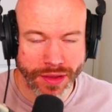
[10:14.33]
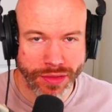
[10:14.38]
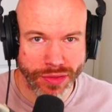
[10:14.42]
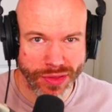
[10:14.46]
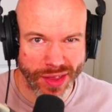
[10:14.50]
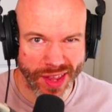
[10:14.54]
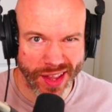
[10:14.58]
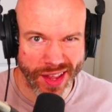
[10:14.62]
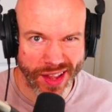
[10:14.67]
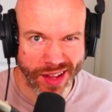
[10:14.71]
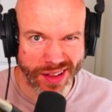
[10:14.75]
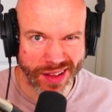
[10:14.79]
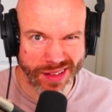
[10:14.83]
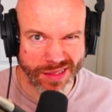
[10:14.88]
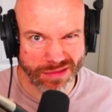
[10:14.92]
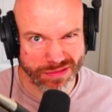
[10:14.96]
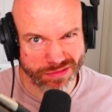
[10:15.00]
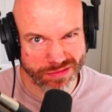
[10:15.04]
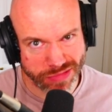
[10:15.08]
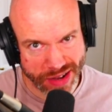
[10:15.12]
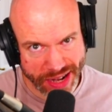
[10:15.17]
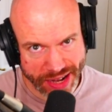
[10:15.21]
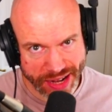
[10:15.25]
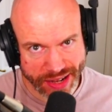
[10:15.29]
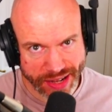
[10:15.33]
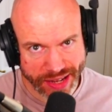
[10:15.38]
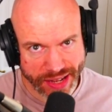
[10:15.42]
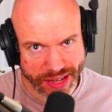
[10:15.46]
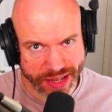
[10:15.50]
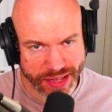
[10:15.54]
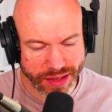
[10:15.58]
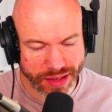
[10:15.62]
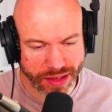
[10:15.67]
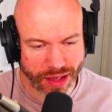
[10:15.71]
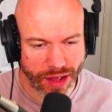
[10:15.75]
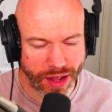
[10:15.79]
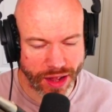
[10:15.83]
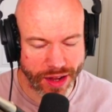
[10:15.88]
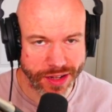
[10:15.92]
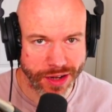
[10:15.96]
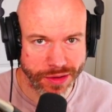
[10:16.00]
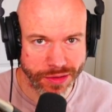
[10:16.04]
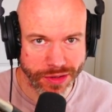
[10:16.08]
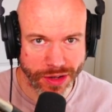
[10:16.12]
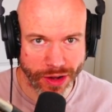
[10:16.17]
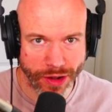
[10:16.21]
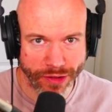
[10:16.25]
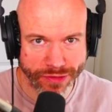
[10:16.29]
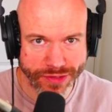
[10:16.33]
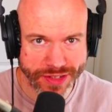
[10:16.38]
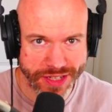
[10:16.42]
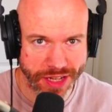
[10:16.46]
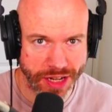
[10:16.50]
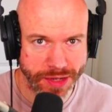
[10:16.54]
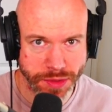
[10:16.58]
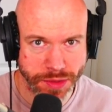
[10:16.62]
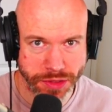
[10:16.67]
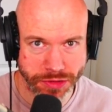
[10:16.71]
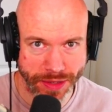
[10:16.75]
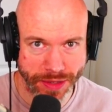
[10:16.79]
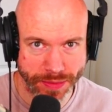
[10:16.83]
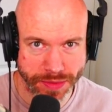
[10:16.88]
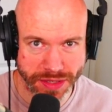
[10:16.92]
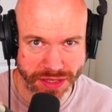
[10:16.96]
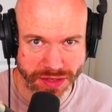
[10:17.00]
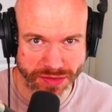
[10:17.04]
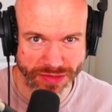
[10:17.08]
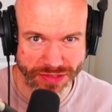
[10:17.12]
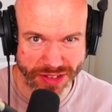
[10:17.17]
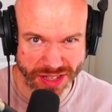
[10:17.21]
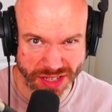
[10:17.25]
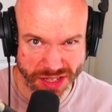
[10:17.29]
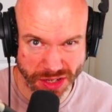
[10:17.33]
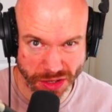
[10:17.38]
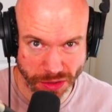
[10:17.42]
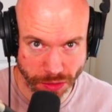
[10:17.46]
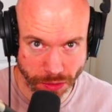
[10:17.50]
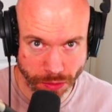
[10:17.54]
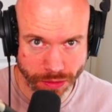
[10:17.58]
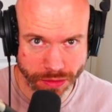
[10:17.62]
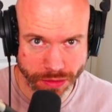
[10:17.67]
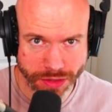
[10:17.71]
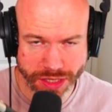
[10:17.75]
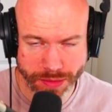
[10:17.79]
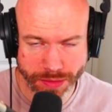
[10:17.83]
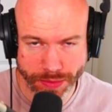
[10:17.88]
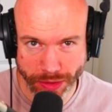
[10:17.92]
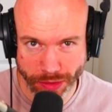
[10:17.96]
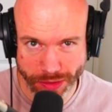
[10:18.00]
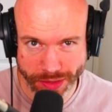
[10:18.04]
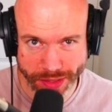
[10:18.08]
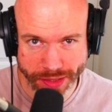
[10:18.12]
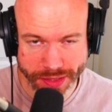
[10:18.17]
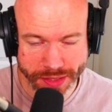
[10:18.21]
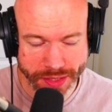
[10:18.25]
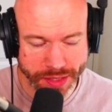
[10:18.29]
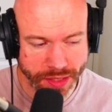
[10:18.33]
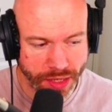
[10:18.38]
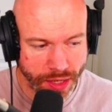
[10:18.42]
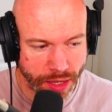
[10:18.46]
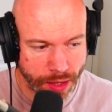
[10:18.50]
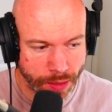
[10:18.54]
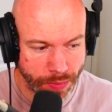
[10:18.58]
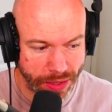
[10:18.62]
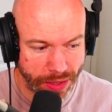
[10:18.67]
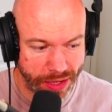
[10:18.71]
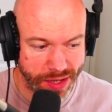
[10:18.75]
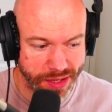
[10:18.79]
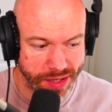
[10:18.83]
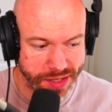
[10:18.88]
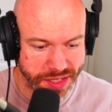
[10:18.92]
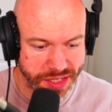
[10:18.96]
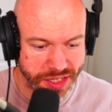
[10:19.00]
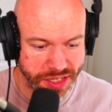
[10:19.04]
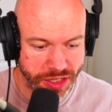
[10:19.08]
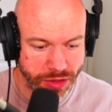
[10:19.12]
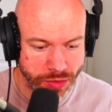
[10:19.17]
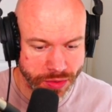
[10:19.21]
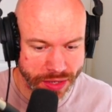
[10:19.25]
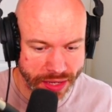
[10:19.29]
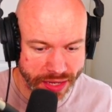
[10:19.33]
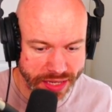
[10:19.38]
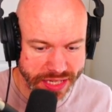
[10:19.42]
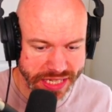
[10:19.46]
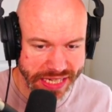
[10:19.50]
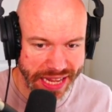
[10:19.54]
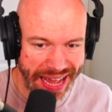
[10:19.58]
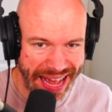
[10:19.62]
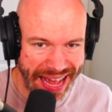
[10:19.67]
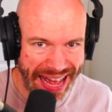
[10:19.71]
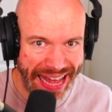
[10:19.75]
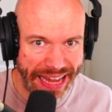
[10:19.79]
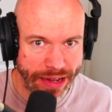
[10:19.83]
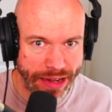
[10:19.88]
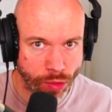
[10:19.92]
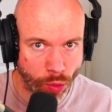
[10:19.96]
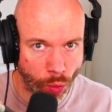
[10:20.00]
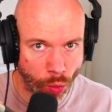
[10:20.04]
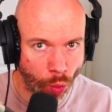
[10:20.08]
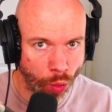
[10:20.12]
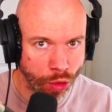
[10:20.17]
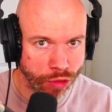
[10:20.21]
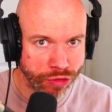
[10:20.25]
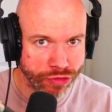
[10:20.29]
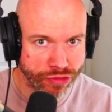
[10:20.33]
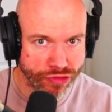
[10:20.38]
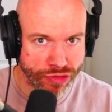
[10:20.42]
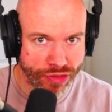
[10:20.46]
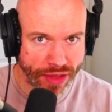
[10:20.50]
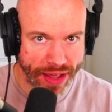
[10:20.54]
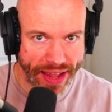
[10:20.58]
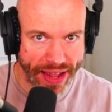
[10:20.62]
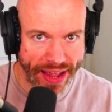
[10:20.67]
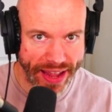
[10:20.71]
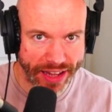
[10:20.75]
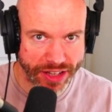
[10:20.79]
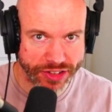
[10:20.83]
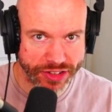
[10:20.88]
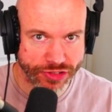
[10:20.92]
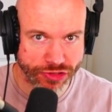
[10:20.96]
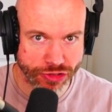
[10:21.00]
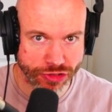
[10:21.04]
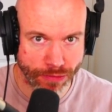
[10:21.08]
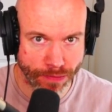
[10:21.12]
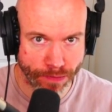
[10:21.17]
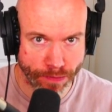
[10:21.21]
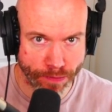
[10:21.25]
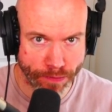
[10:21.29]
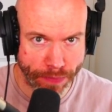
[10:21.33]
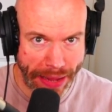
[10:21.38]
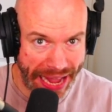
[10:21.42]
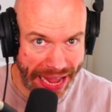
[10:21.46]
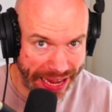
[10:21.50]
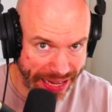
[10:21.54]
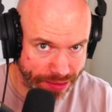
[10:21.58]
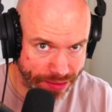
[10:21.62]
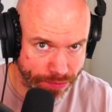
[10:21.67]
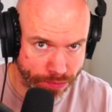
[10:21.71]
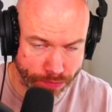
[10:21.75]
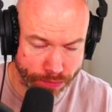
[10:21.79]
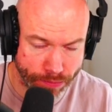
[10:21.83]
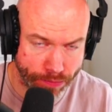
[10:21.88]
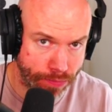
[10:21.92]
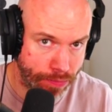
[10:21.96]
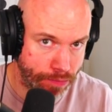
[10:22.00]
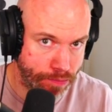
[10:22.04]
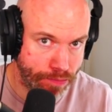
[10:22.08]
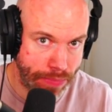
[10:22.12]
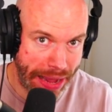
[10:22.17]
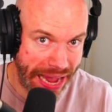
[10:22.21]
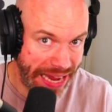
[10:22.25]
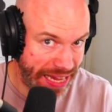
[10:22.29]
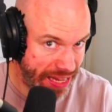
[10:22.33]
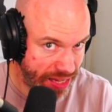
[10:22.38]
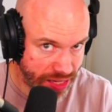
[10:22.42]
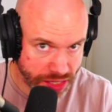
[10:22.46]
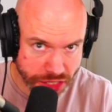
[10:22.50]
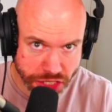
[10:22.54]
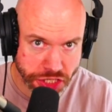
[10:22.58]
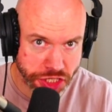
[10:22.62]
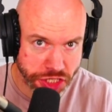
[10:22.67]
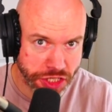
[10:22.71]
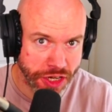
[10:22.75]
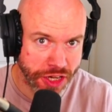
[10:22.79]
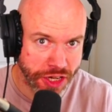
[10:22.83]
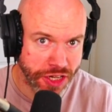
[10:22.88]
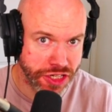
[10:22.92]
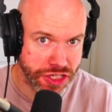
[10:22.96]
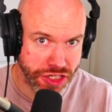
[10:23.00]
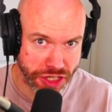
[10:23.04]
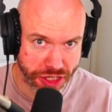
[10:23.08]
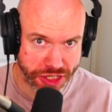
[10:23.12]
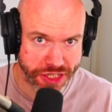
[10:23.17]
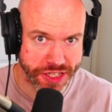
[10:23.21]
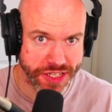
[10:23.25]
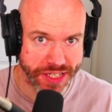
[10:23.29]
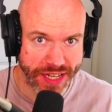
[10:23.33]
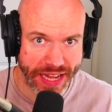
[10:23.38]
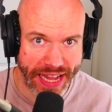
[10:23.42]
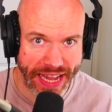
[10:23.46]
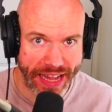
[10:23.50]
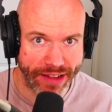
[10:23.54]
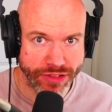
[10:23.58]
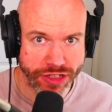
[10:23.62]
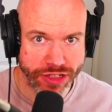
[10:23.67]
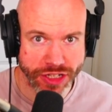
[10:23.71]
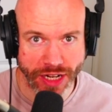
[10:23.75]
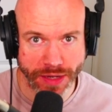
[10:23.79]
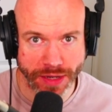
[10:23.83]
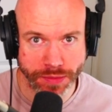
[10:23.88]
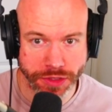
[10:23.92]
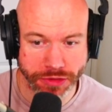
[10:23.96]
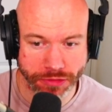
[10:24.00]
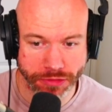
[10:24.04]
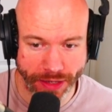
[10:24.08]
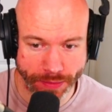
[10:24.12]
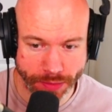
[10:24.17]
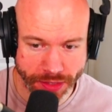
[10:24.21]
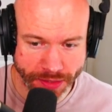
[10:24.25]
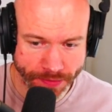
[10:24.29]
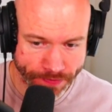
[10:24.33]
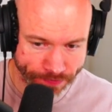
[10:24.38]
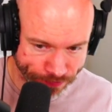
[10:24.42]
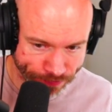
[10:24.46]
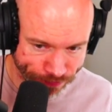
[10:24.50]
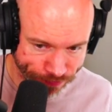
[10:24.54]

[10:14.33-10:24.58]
then really, I don't know if TypeScript is for you, to be honest, because you need to add all of that extra pack baggage just to have TypeScript.